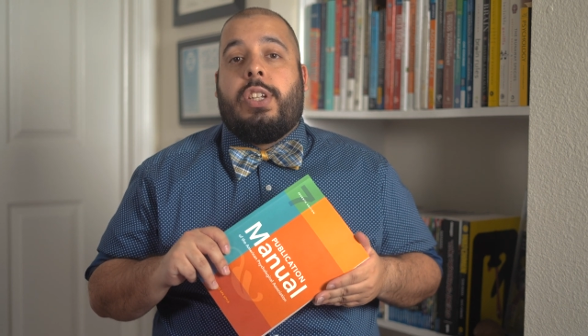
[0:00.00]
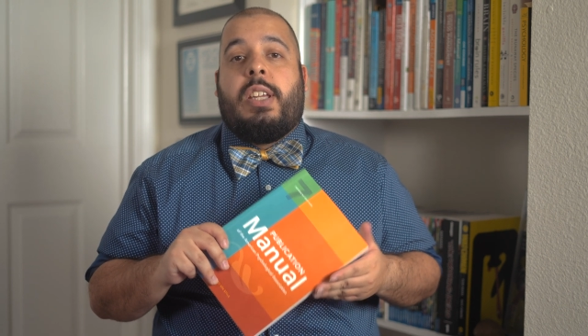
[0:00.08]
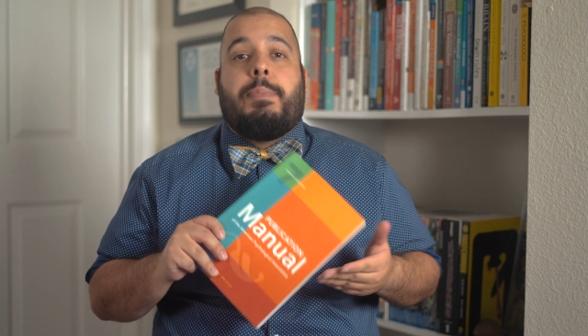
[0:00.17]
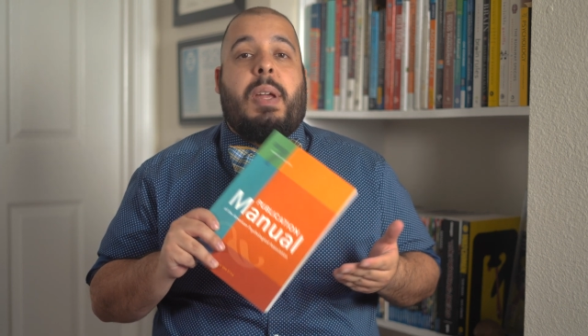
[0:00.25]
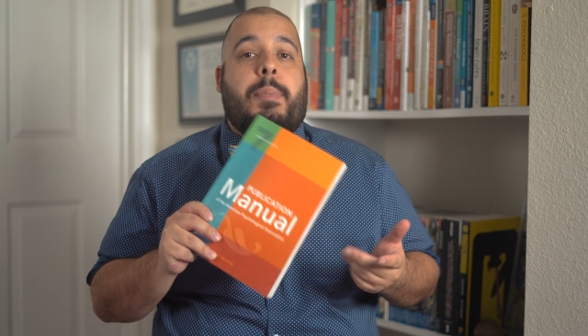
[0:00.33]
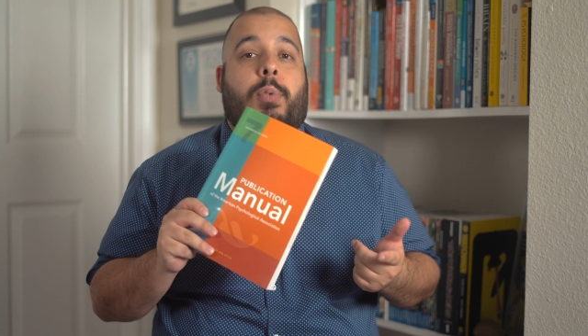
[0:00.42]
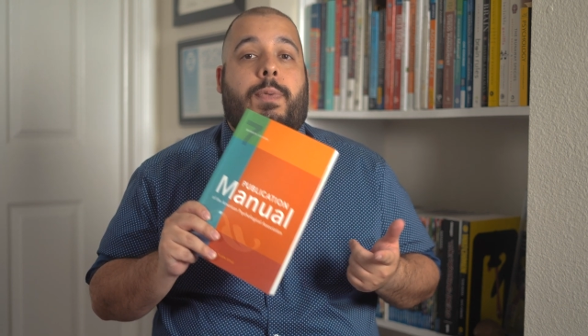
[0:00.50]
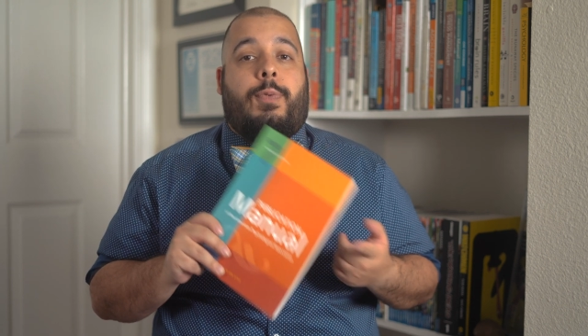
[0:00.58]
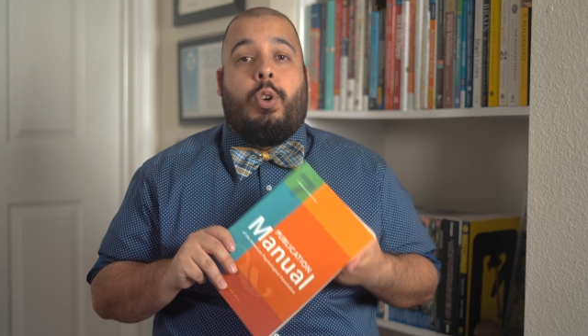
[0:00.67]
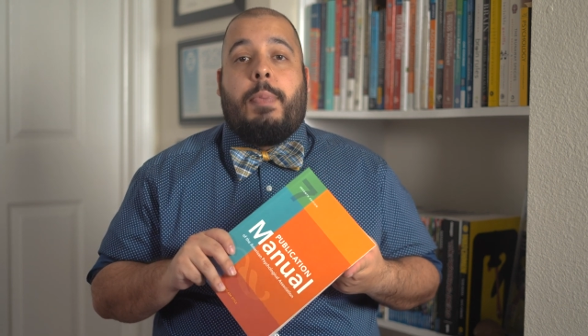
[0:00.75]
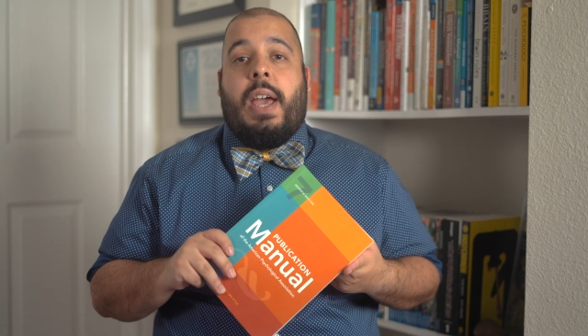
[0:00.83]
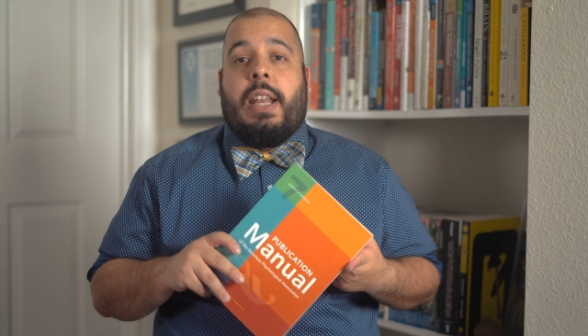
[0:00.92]
in paper
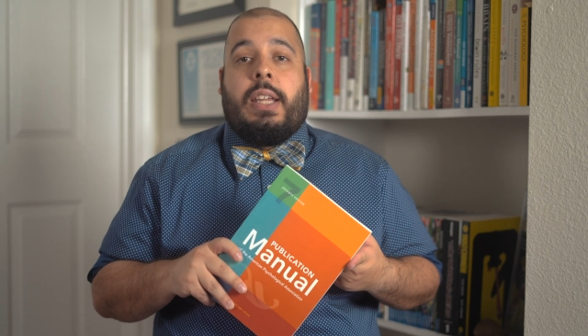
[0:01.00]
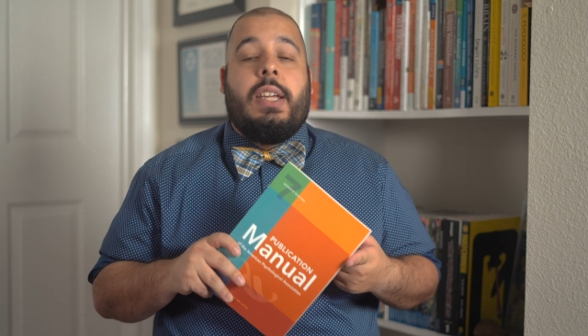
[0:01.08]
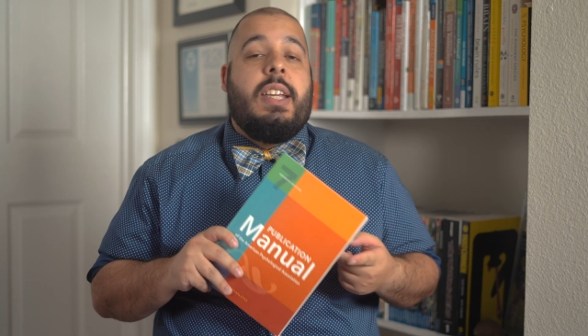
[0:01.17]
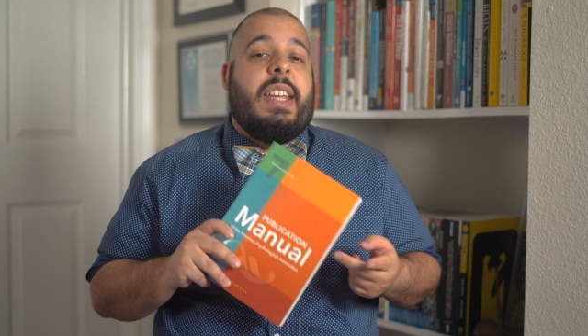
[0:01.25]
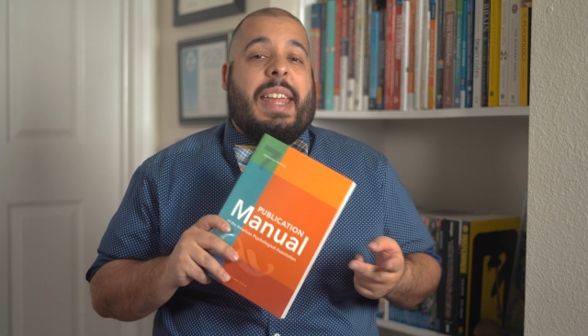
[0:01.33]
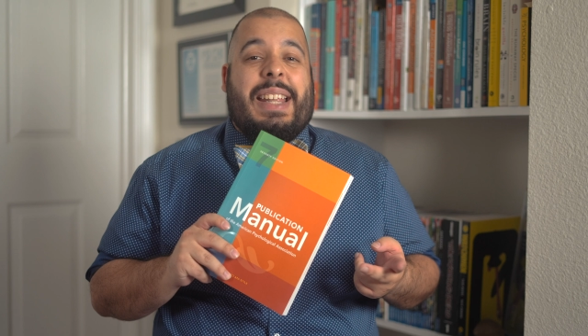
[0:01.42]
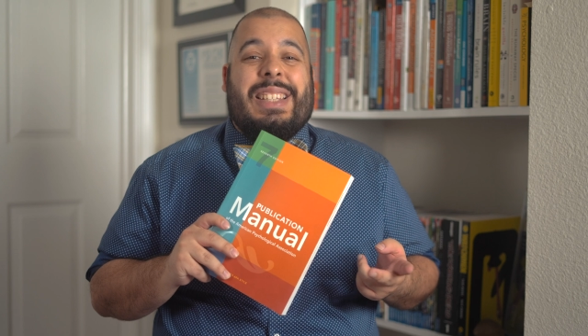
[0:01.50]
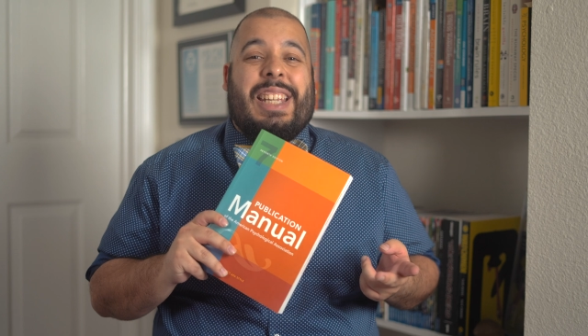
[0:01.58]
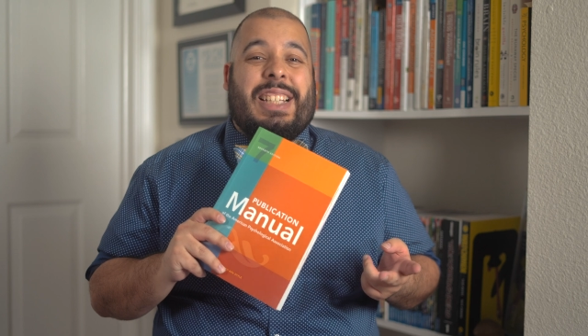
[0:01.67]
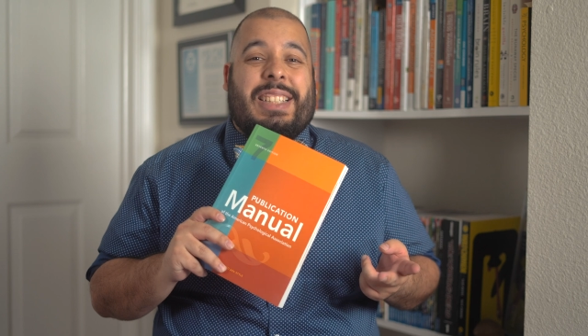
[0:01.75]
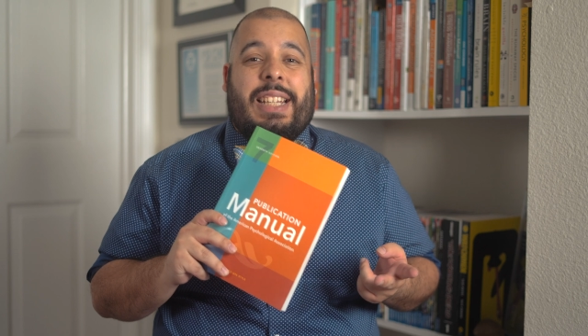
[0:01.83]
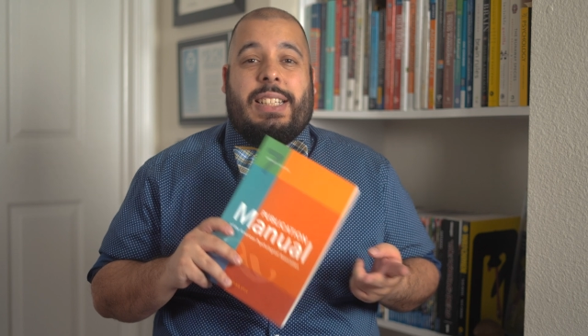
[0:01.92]
formatting,
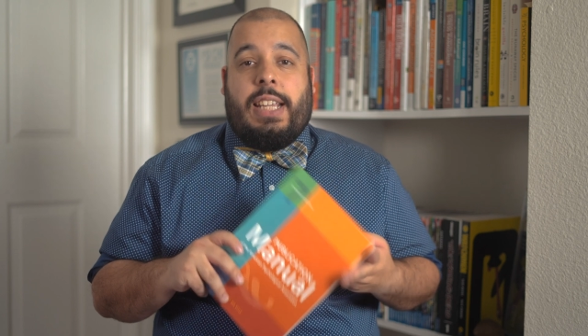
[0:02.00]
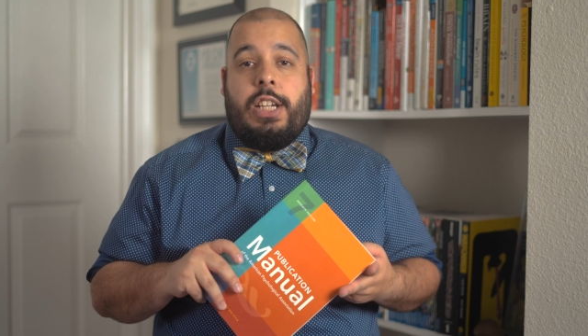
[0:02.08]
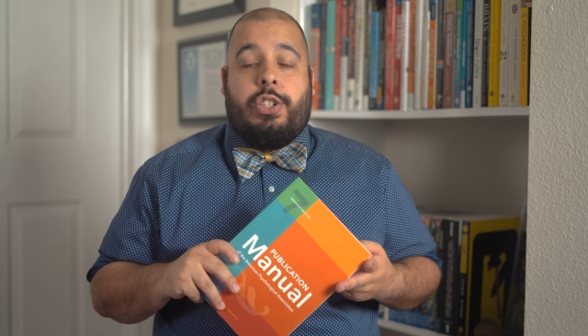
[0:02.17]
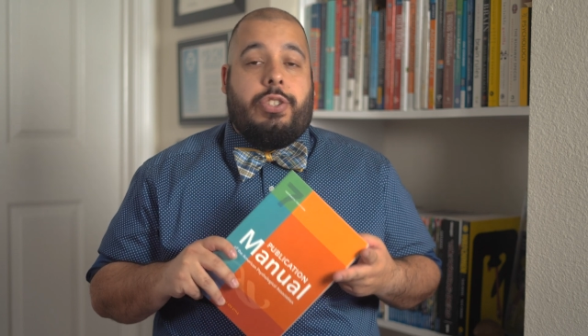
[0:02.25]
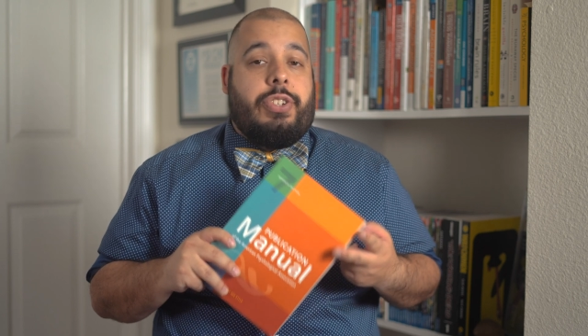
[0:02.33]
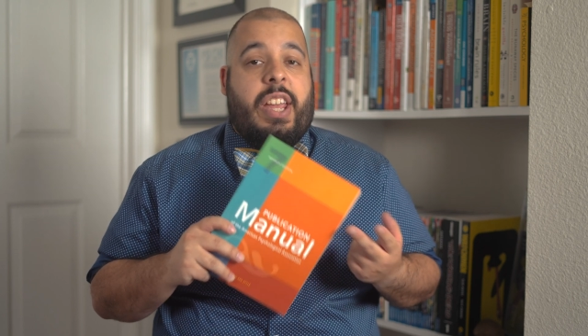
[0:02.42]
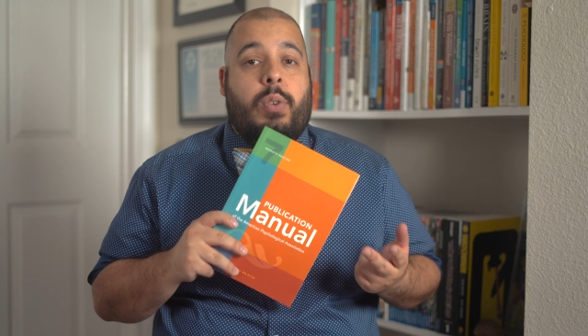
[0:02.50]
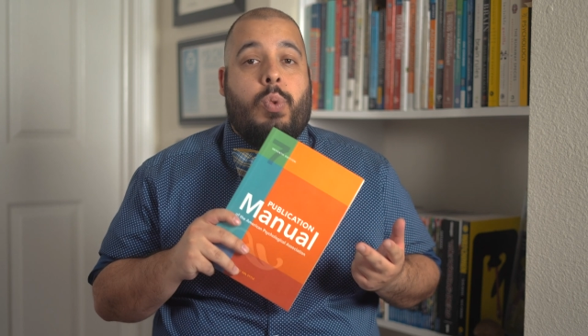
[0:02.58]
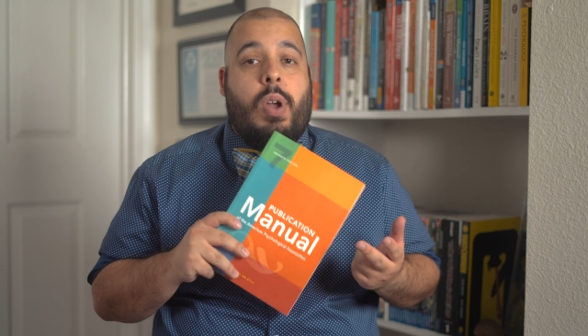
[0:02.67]
in-text citations, and